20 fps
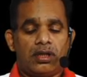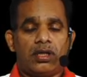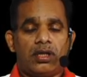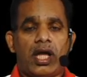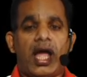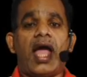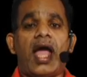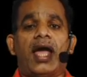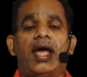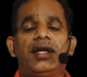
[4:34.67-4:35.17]

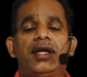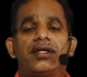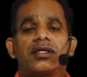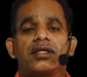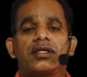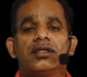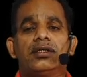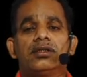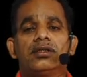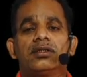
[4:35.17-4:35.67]
And
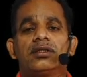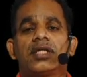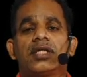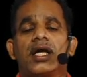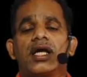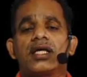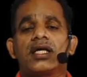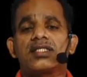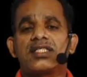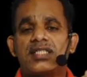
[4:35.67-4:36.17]

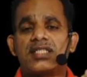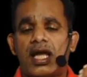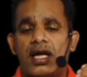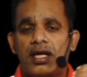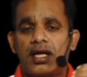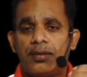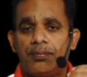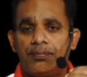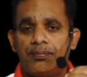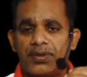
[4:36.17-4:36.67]
the
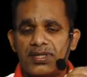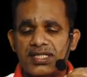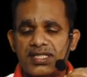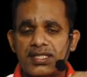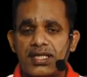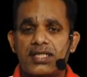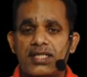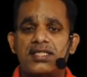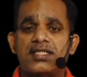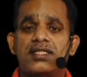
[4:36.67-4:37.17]

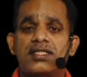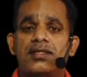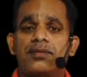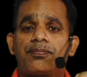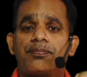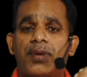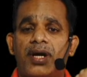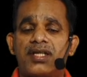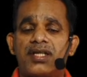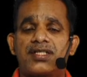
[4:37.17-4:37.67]
business
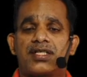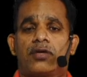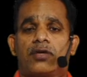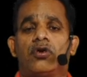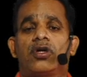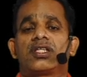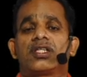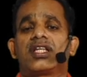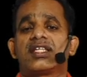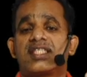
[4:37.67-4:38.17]
person
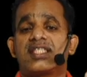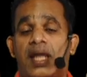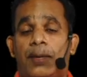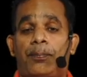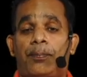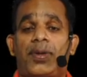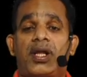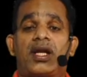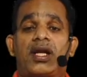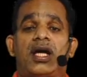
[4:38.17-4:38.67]
or the
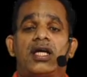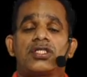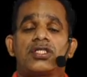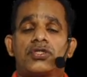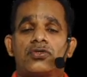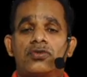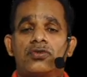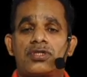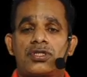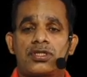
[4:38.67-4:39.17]
supplier has
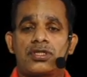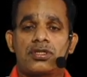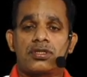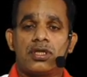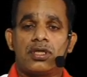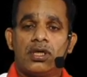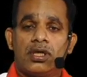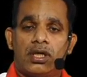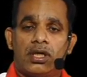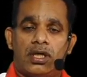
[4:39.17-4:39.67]
to
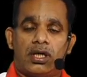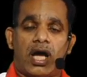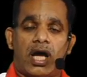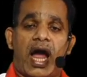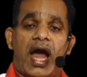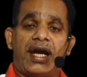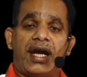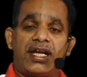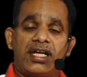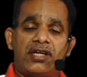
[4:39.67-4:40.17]

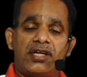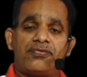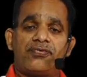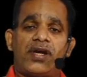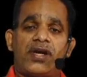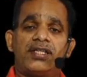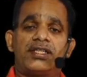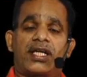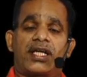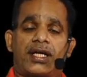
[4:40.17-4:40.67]

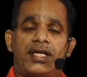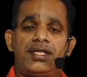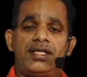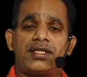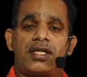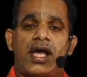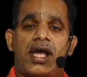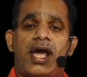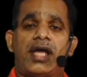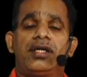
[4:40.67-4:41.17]
identify the rate
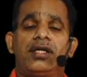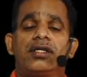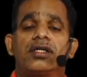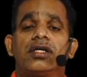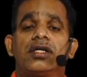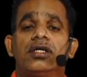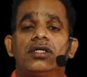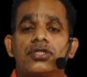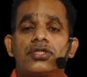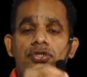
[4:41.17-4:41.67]
and
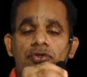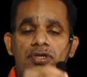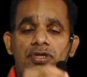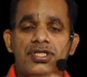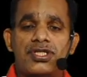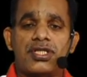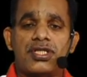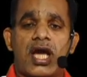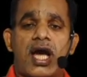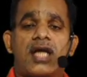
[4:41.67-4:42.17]
should
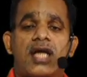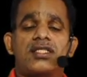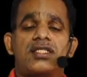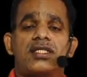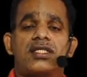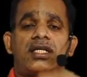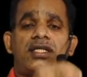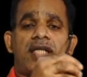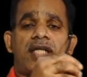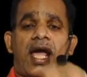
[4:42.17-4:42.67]
charge
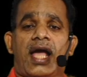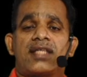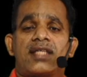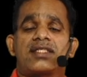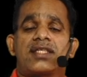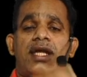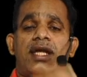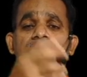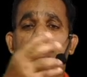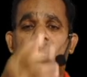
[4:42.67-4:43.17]
the tax
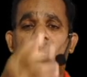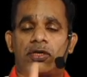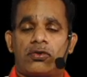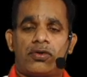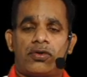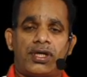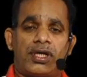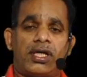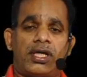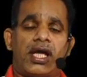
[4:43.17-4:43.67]
rate
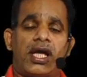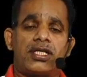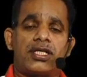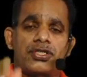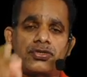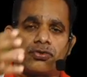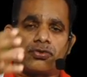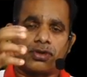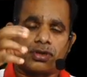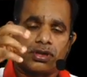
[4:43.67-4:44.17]
accordingly and
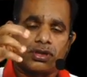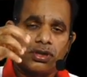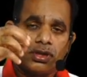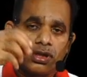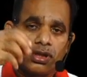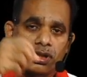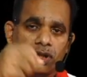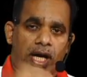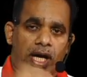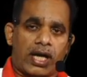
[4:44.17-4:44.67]
should
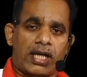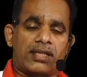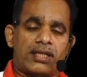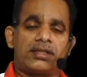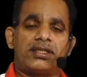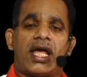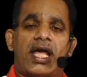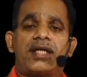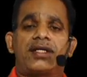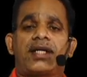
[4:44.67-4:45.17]
collect
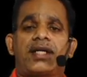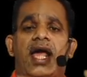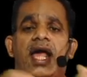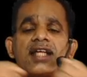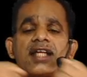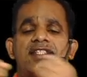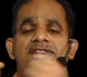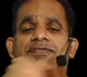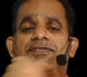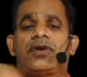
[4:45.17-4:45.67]
that
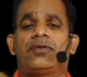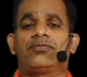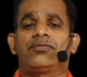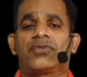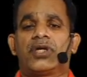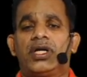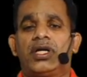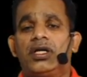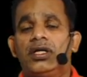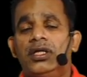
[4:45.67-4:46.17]
tax from
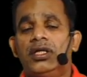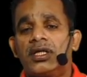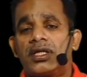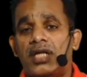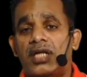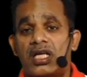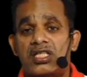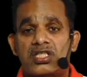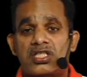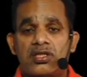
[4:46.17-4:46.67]
the
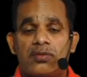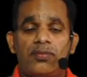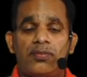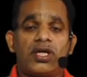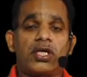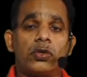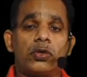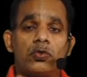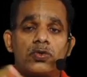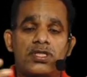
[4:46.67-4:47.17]
customer
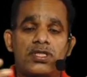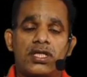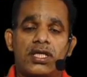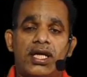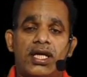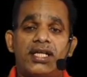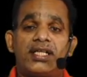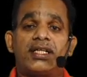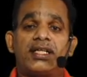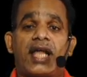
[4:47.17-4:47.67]
using
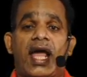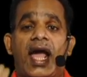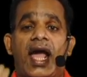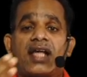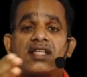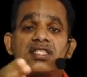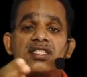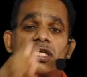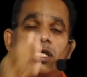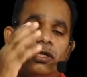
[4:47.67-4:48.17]
a
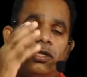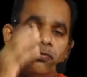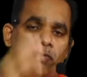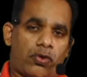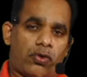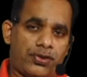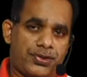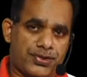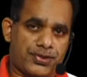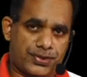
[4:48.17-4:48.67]
tax
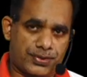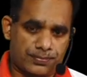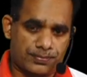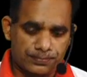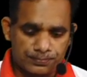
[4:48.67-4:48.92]
invoice.